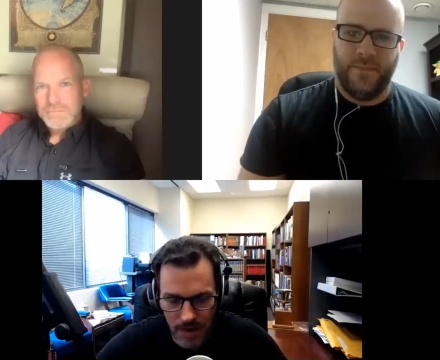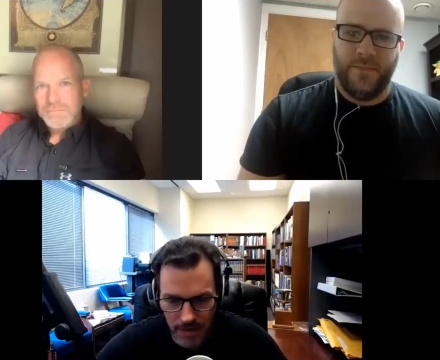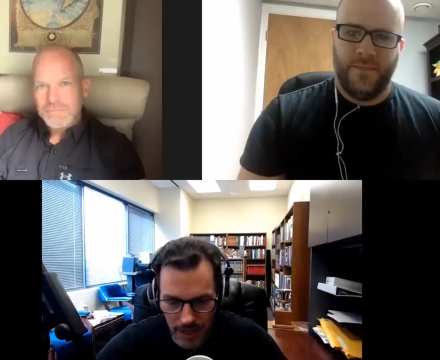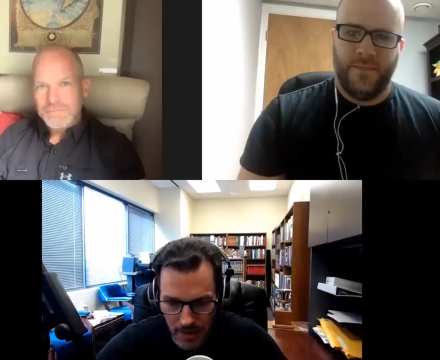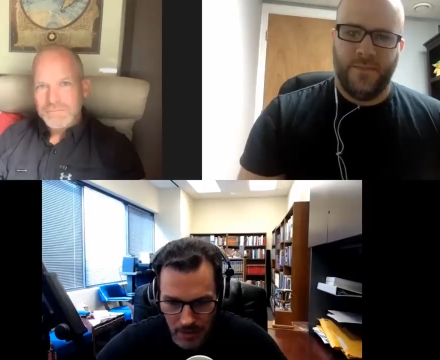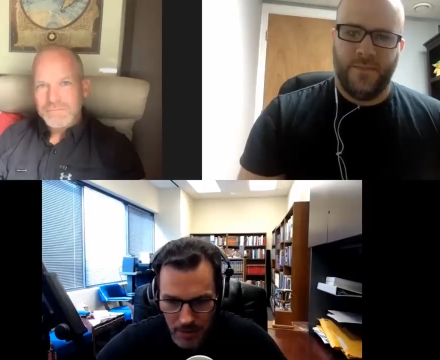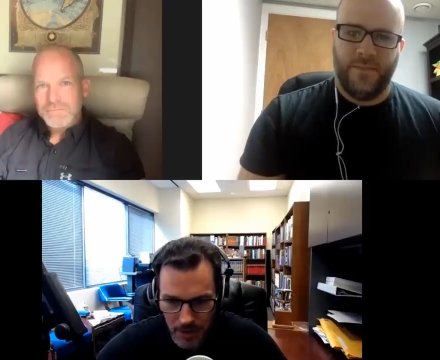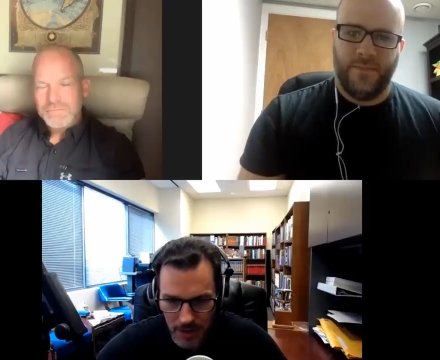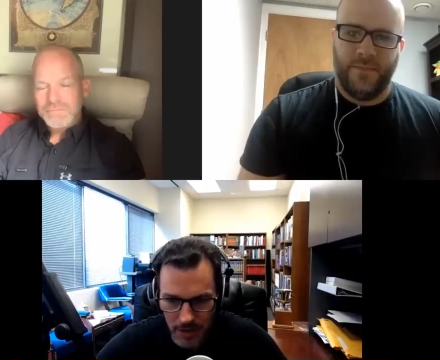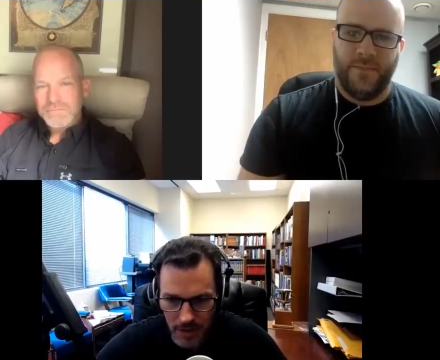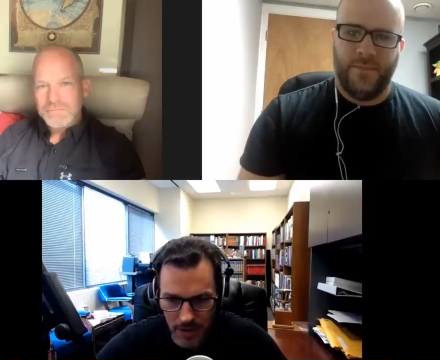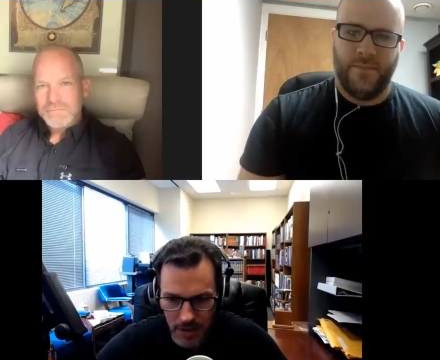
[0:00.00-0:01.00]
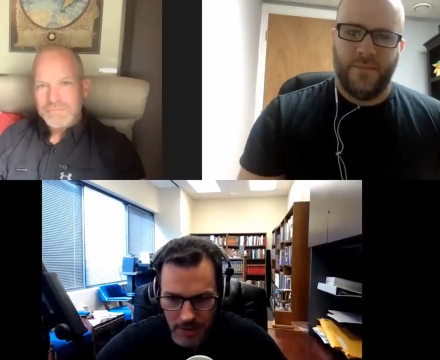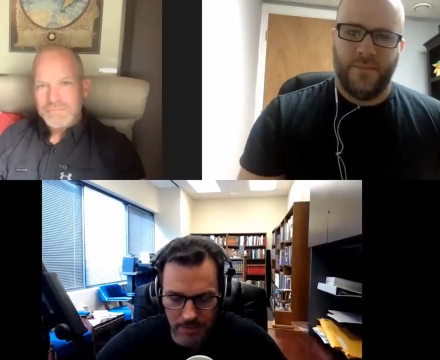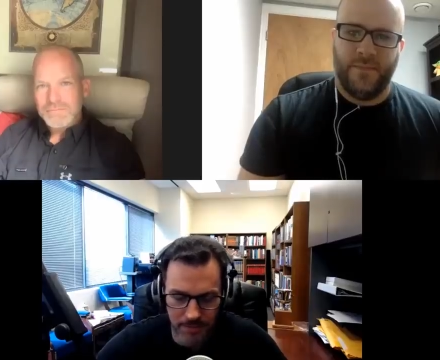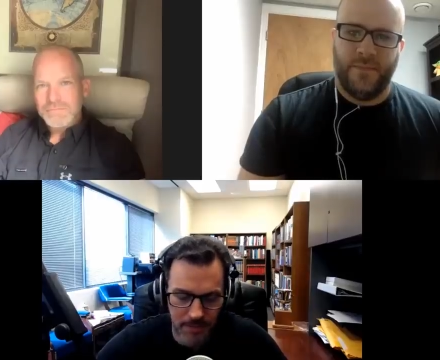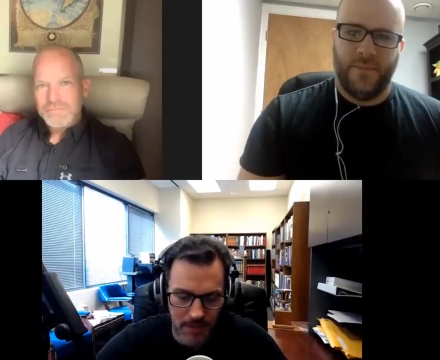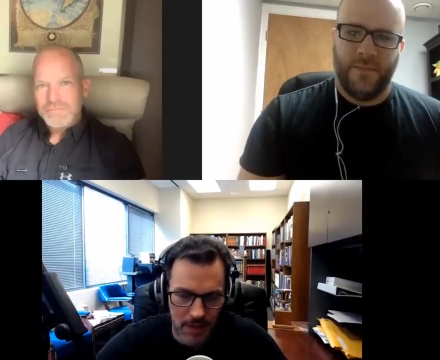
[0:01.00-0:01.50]
Speaker 1: Then I would read
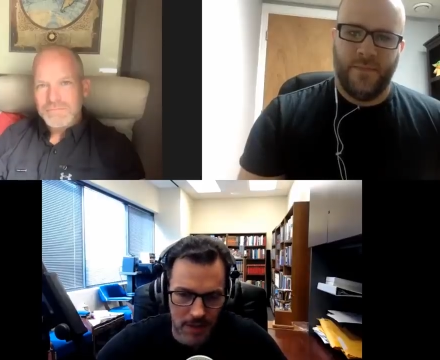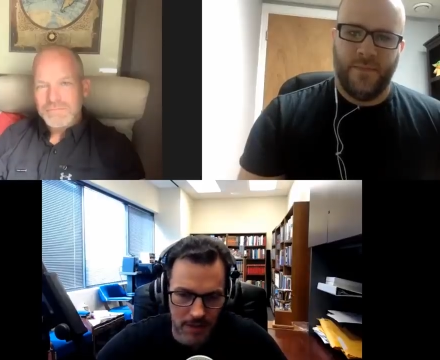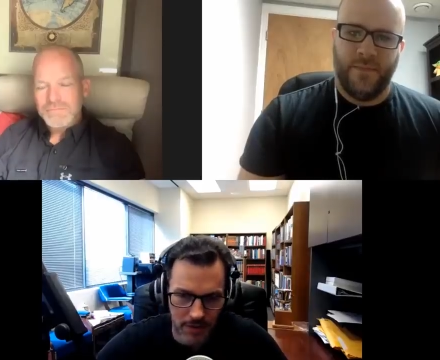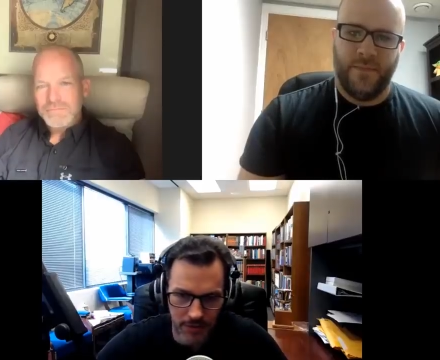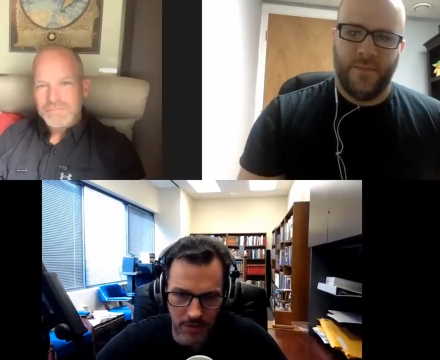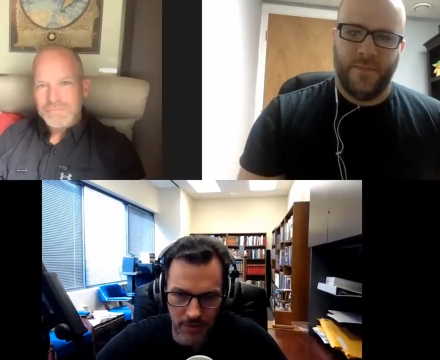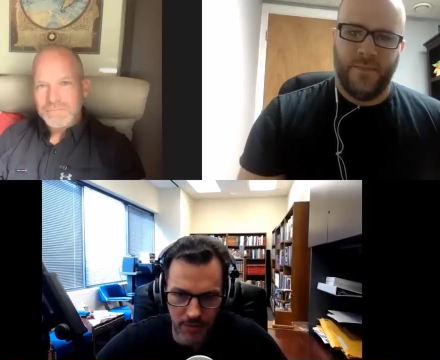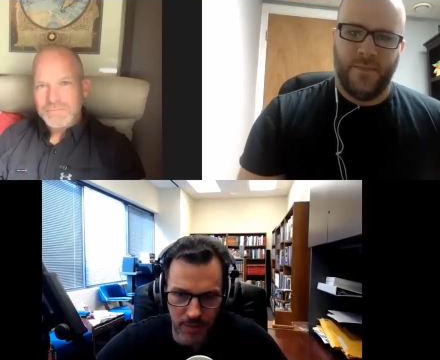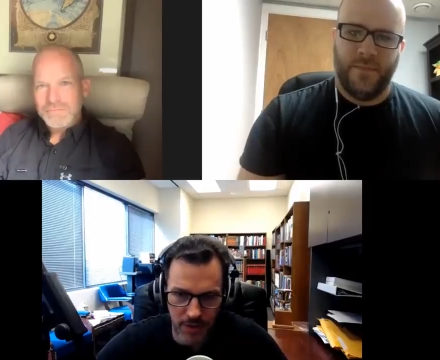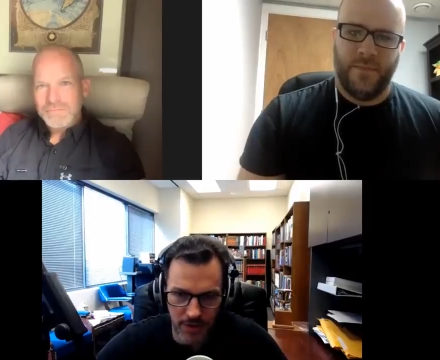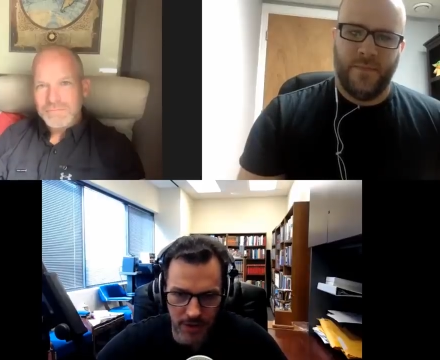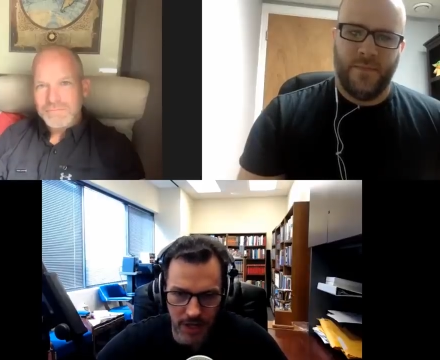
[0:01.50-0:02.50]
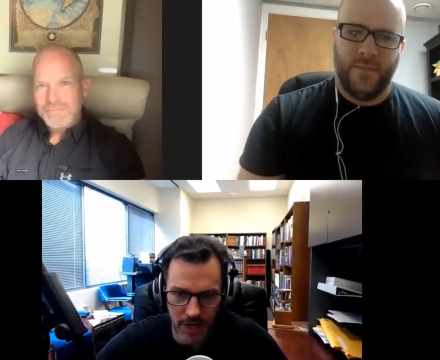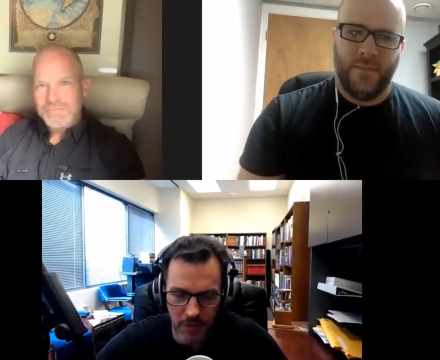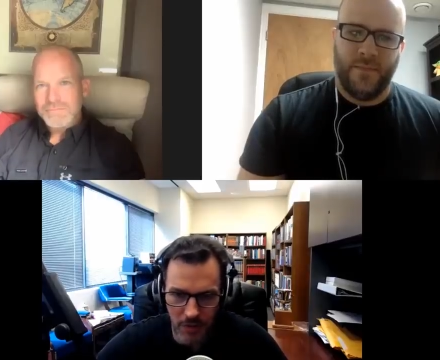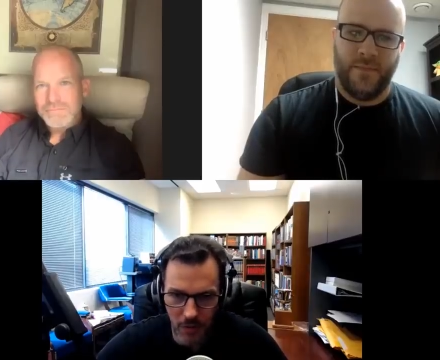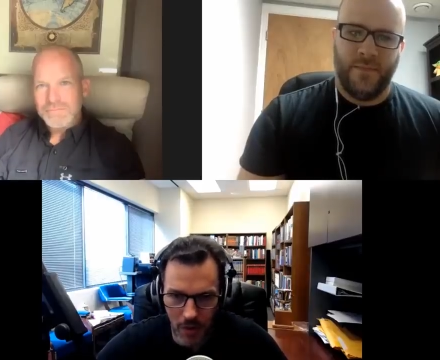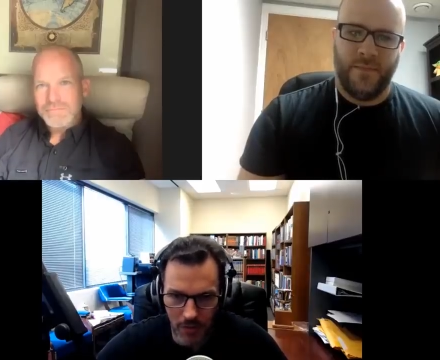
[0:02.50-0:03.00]
um, deSilva's book, and then I'd
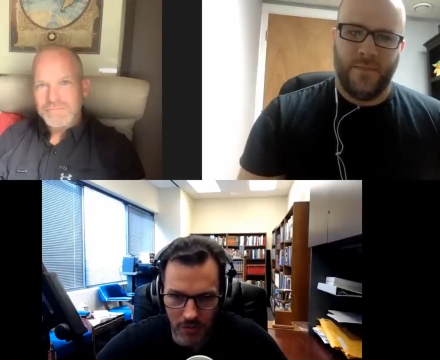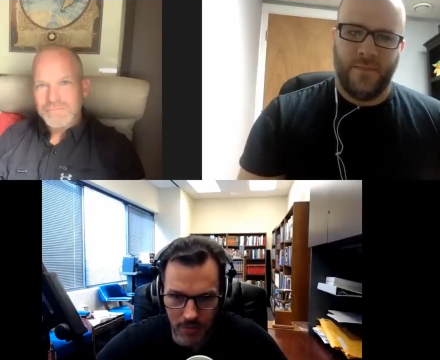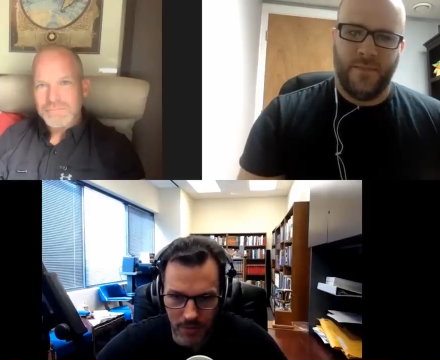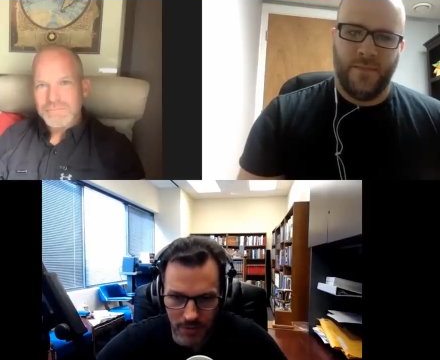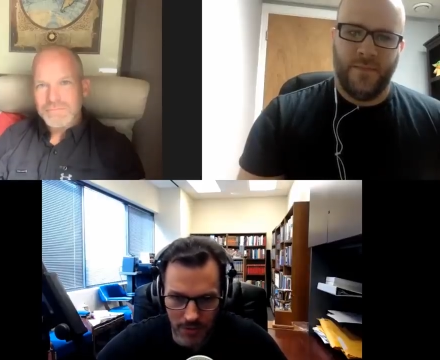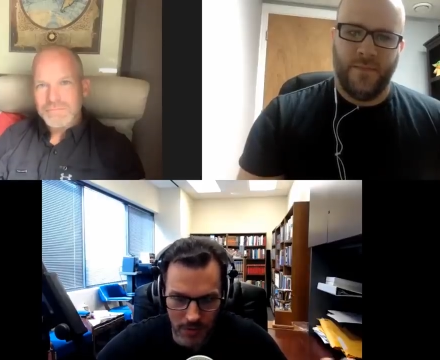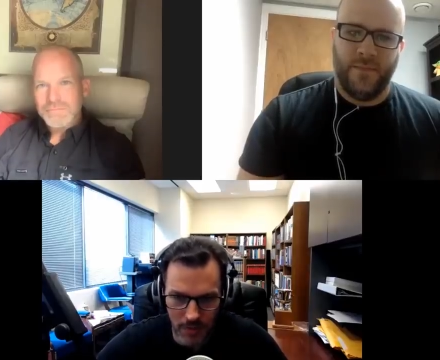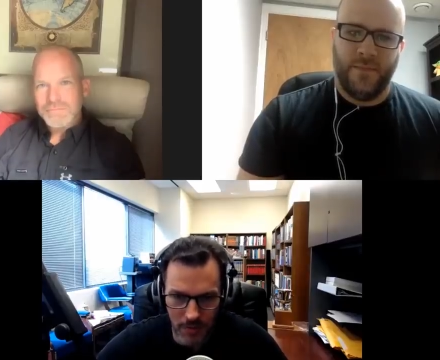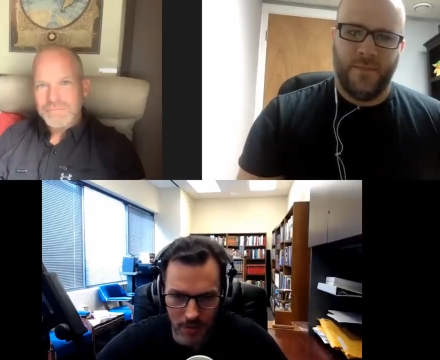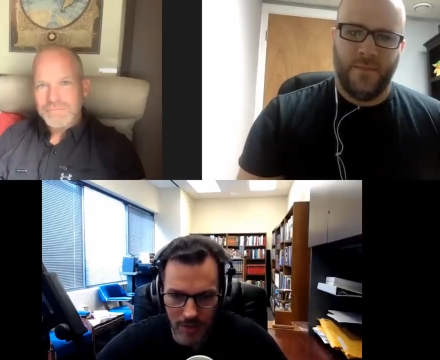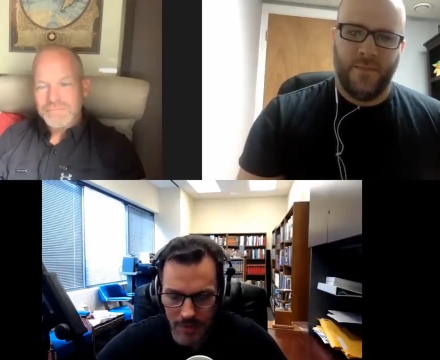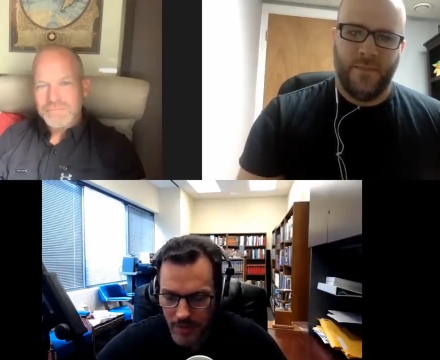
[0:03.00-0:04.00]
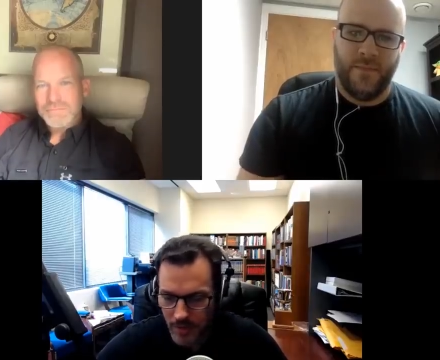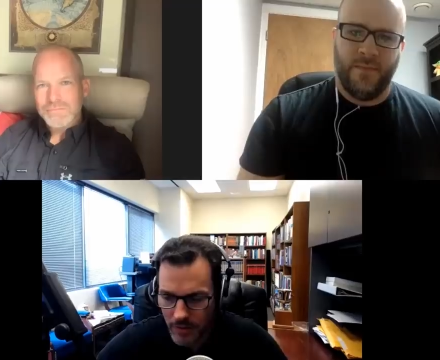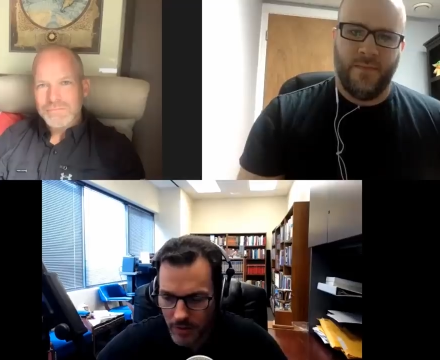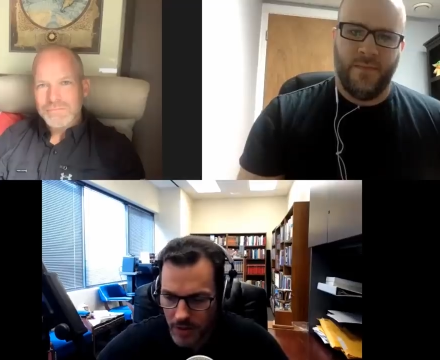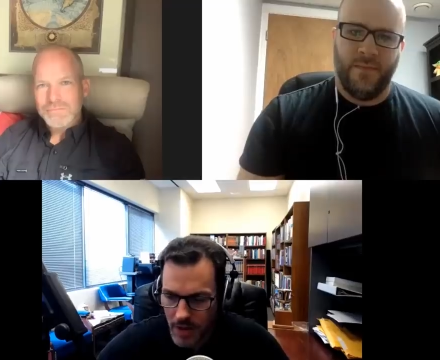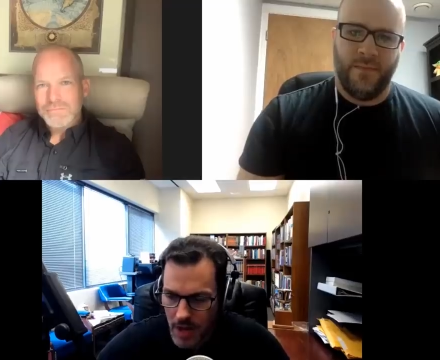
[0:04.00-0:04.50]
read Walton's book, the one that we recommended
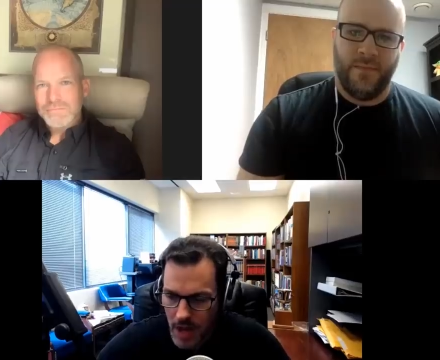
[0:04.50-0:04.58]
earlier.